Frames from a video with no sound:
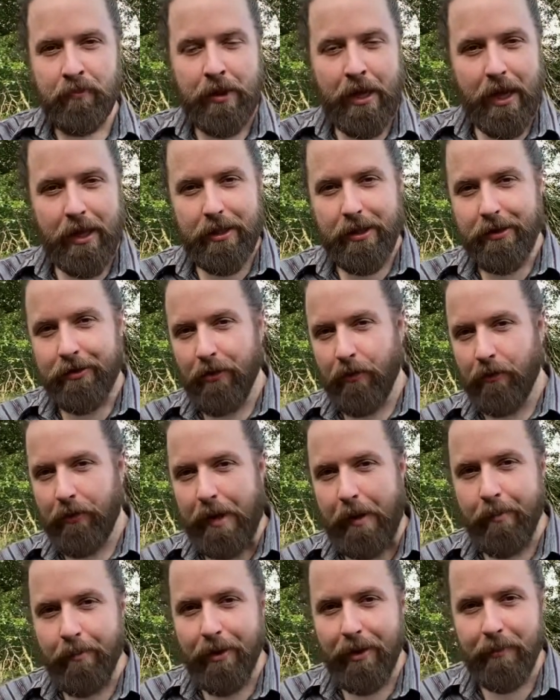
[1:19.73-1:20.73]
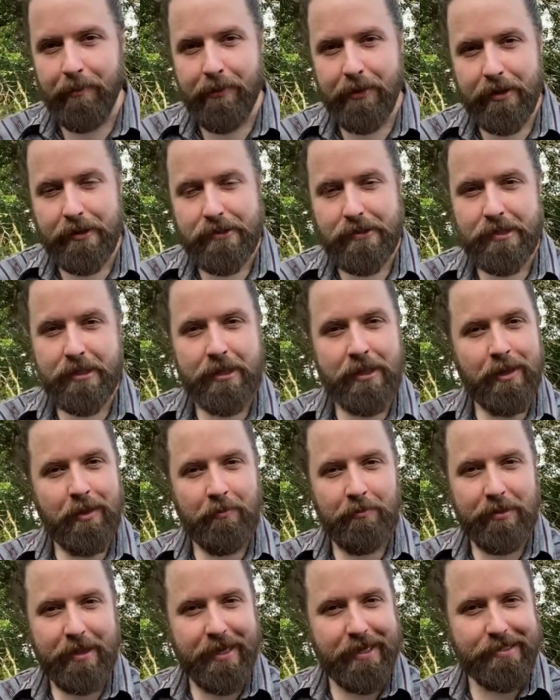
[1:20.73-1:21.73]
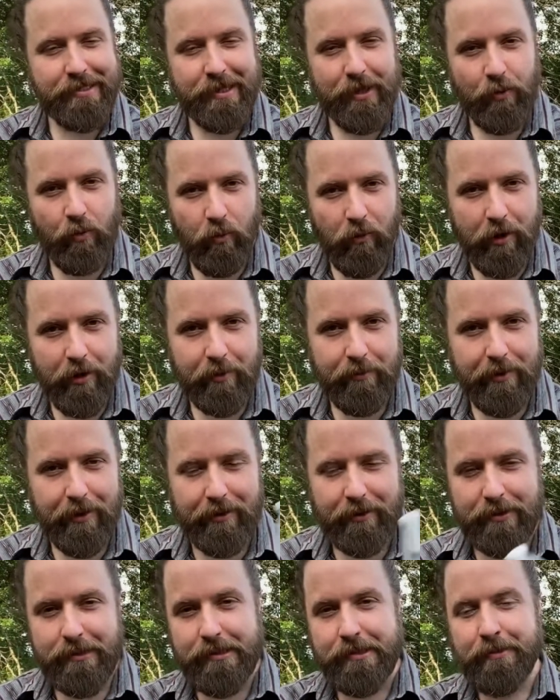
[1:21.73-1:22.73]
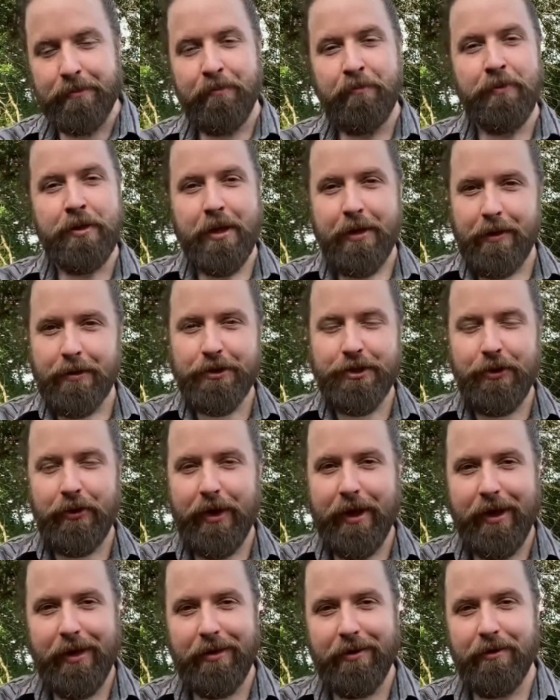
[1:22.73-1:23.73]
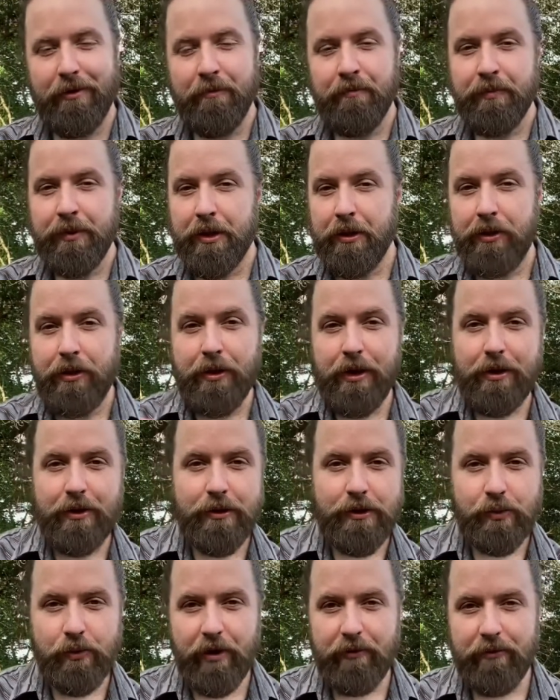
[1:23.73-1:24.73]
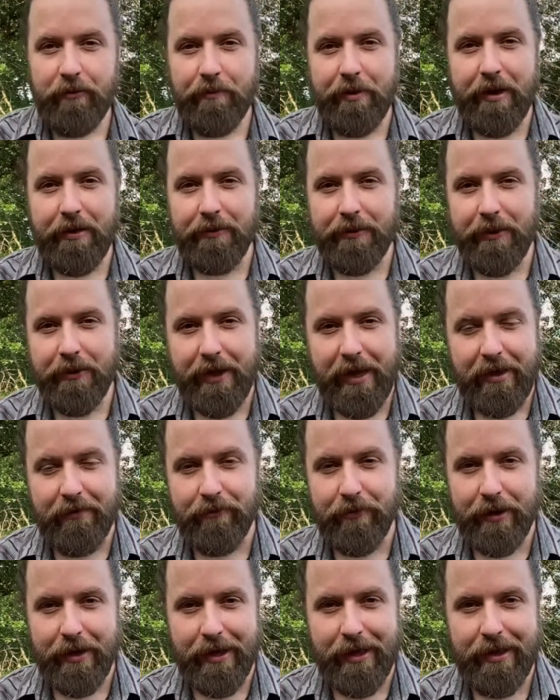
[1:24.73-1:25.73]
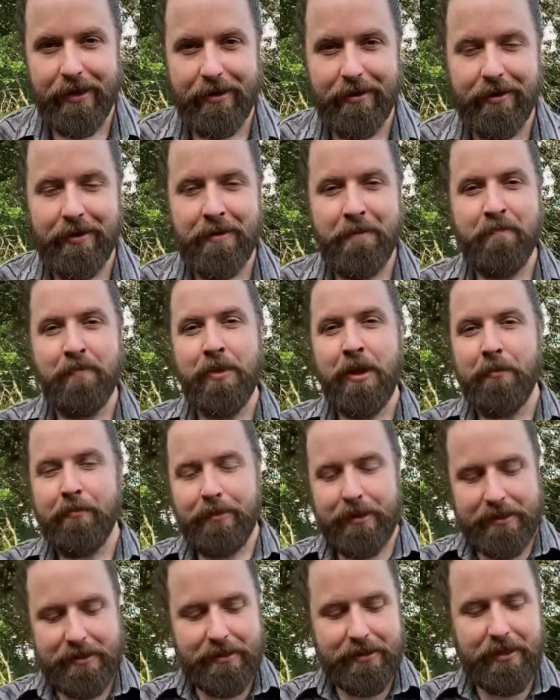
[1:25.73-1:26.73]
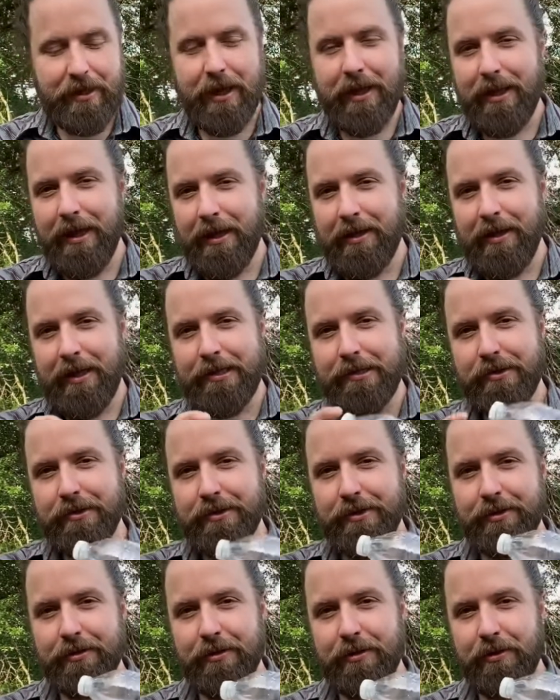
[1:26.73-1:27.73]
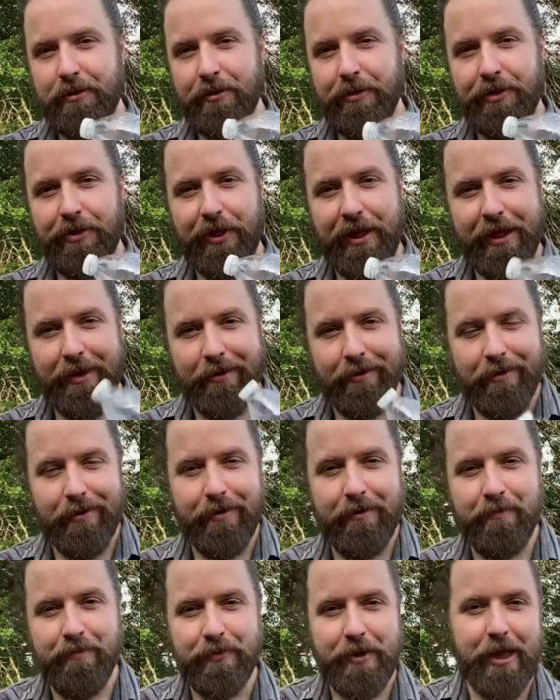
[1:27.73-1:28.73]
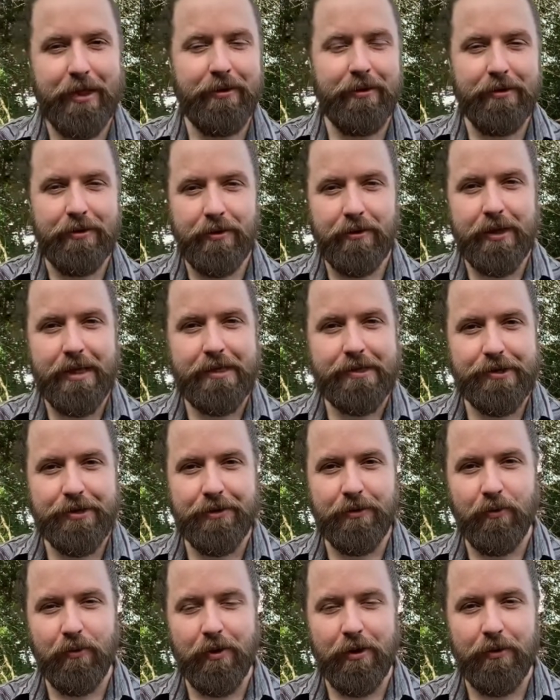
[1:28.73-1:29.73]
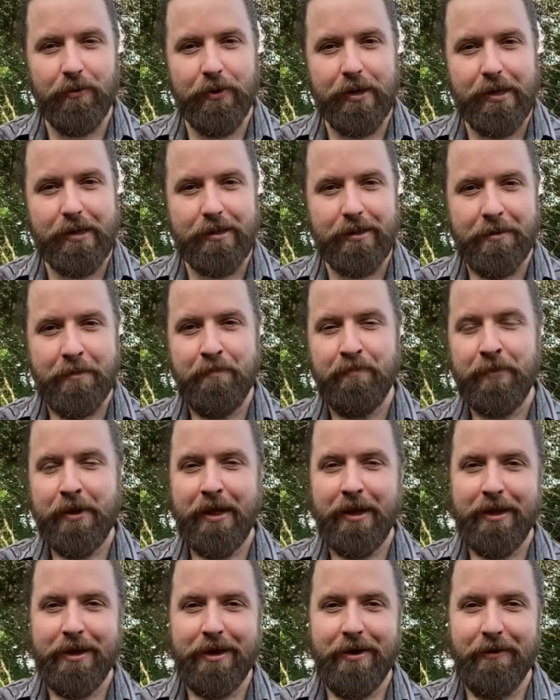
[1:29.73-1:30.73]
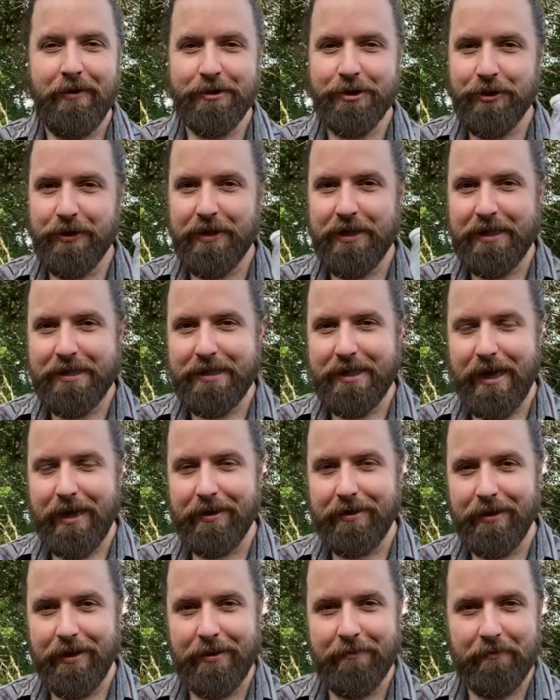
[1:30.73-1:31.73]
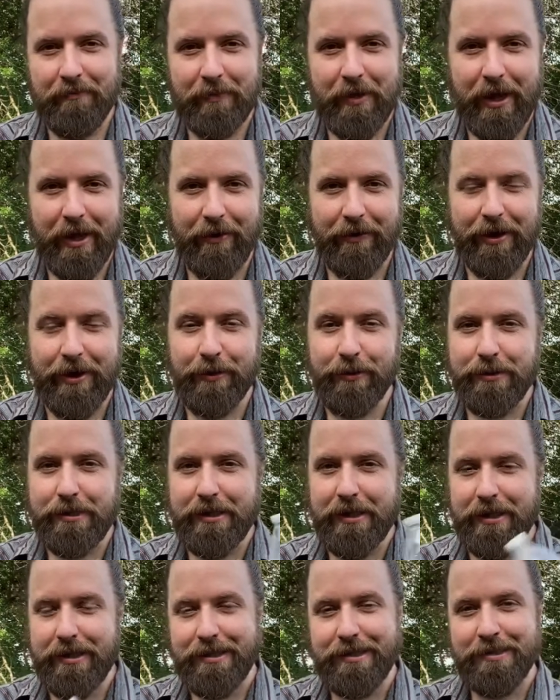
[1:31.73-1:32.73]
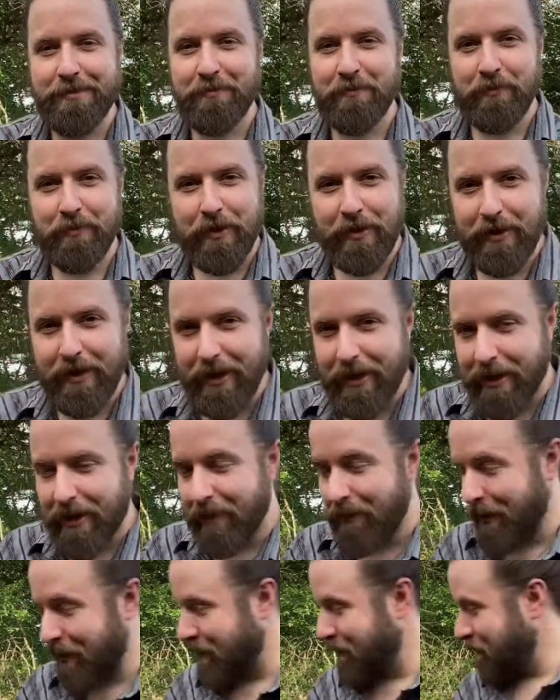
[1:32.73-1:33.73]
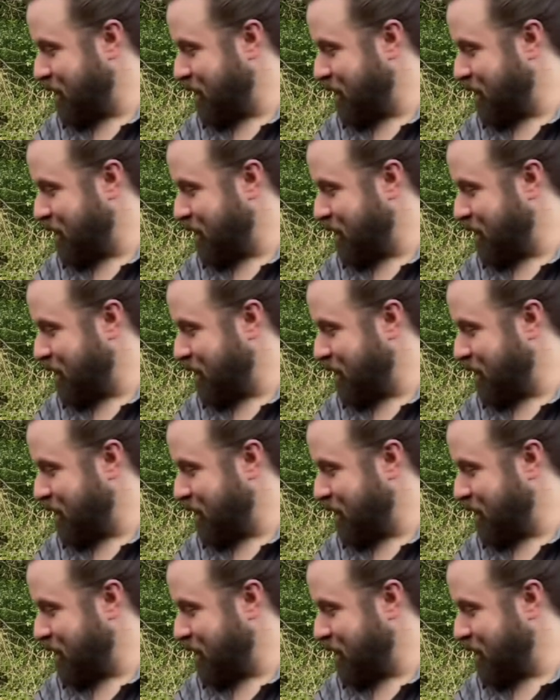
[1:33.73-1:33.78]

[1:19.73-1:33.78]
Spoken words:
I like to repurpose plastic water bottles. I'll show you how. Now you can use whatever bottle you have on hand, but I like these because they're a little thinner and they're a little easier to work with. Now I'll show you exactly how I use these. Okay, come here.